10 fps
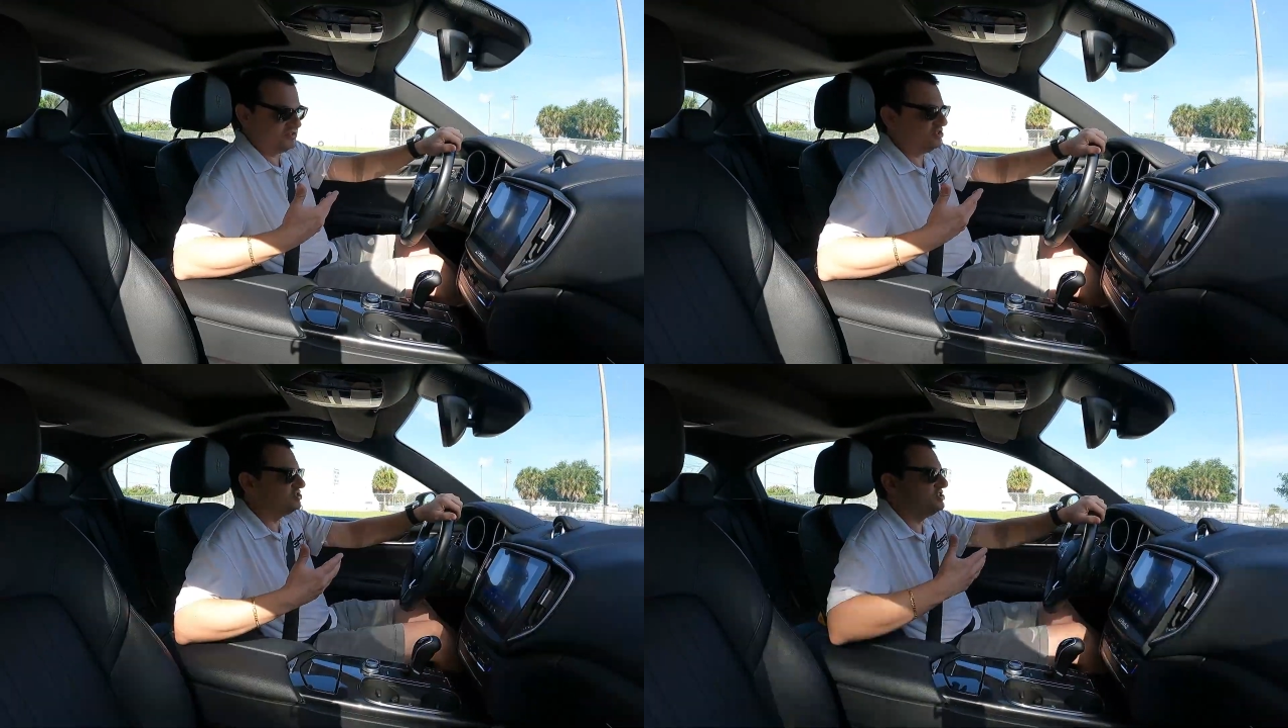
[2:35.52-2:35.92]

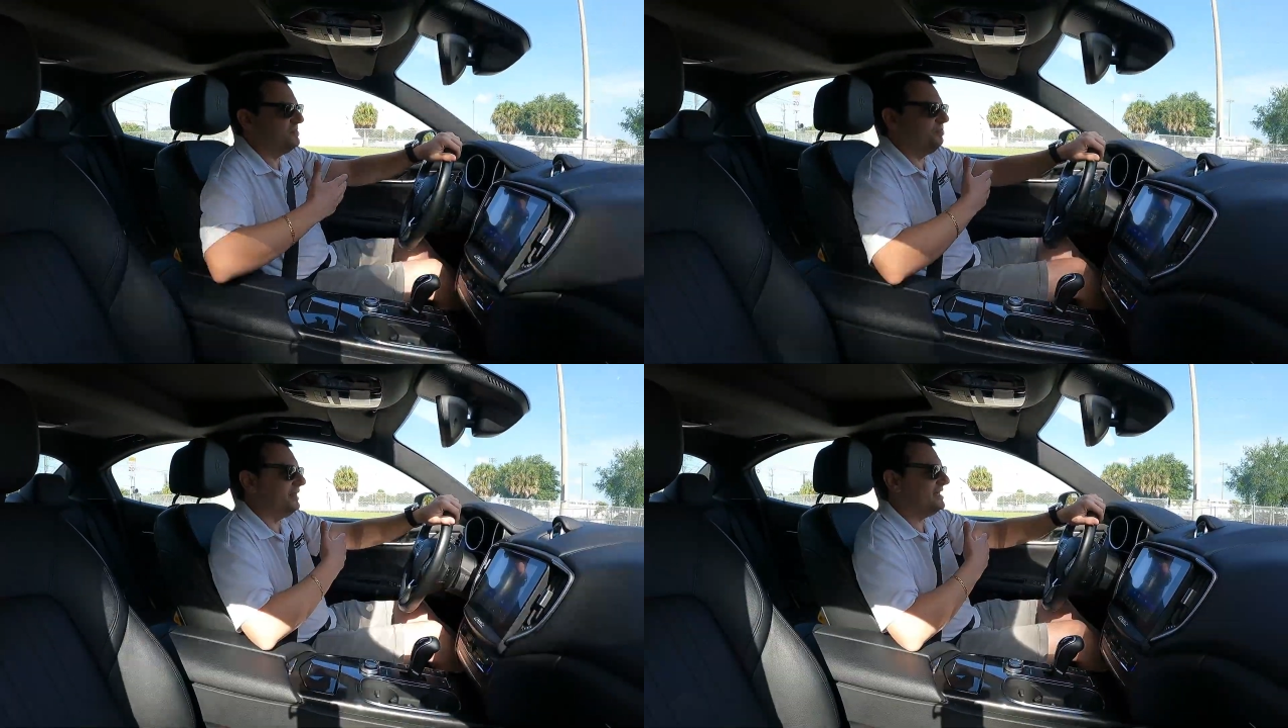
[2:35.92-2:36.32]
The
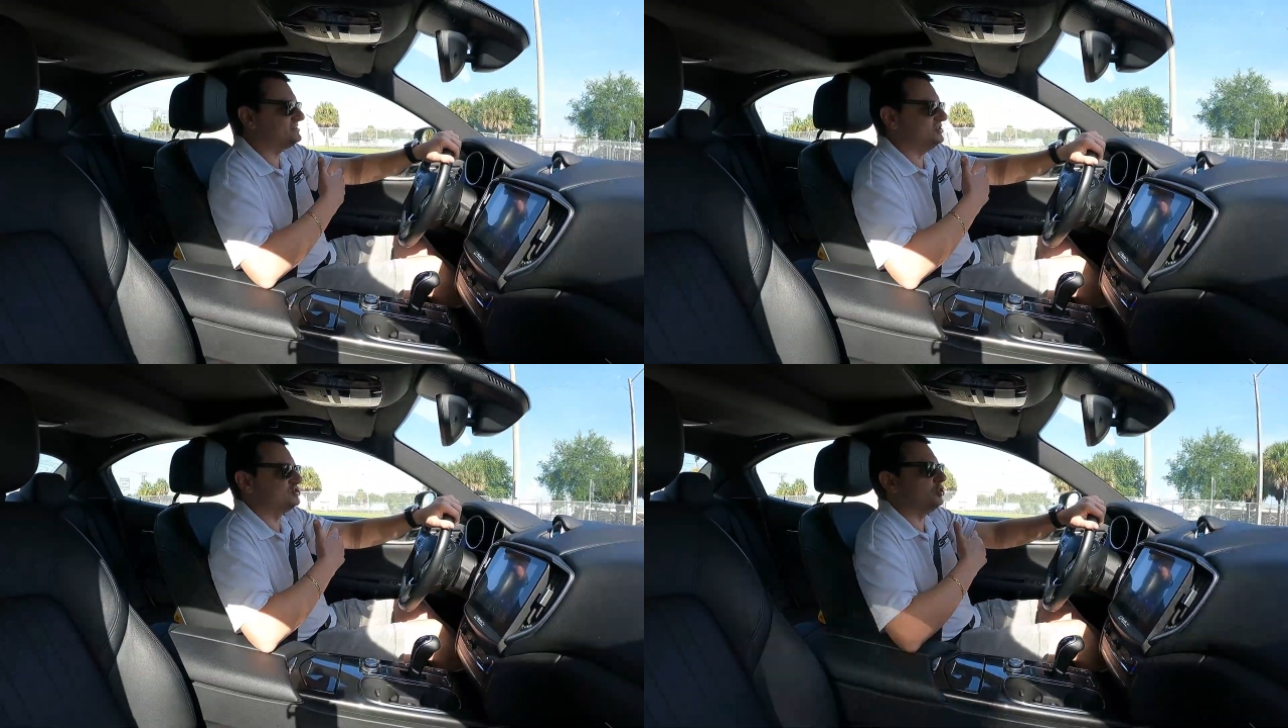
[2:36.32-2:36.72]
cheap
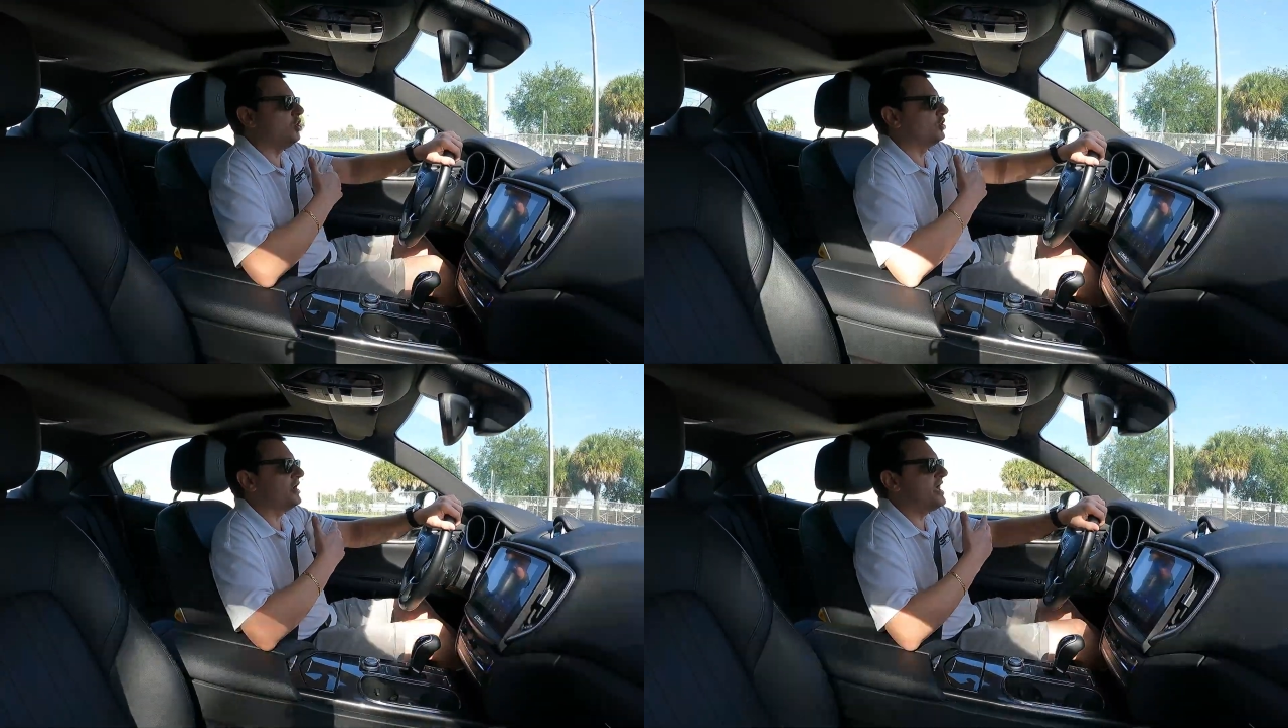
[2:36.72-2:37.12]
plastics
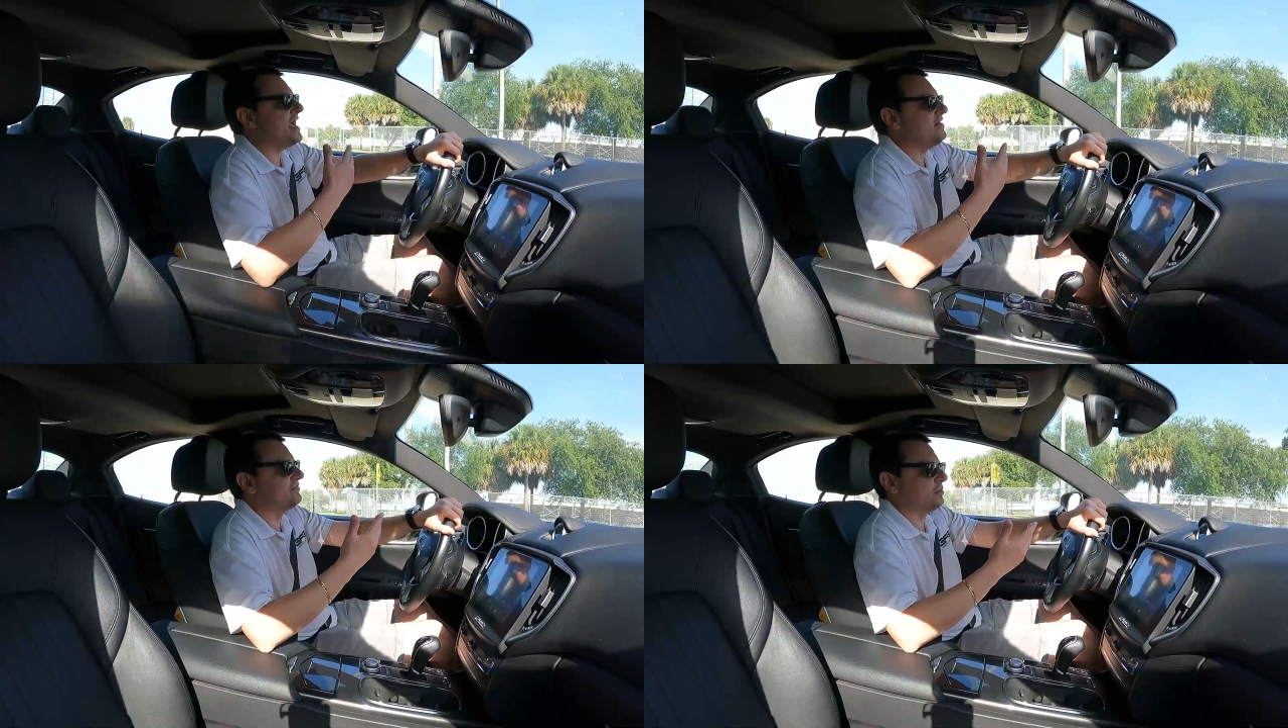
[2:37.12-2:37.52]
are
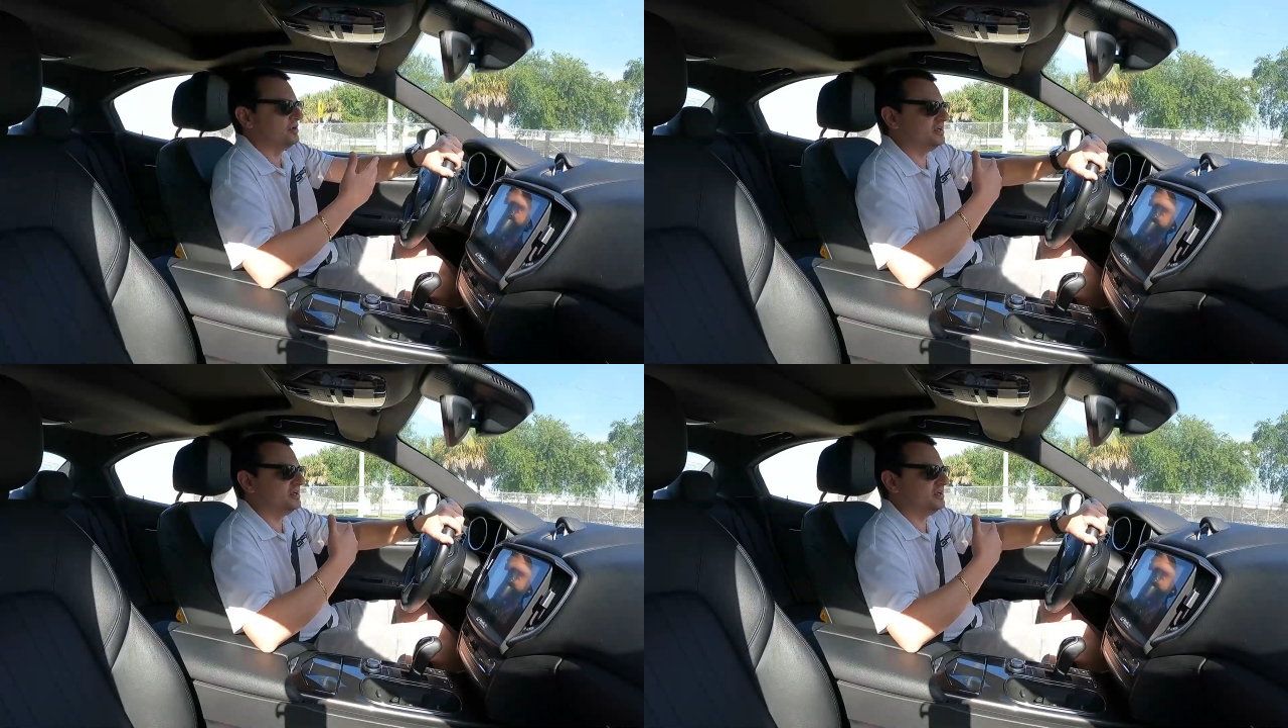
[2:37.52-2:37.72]
everywhere.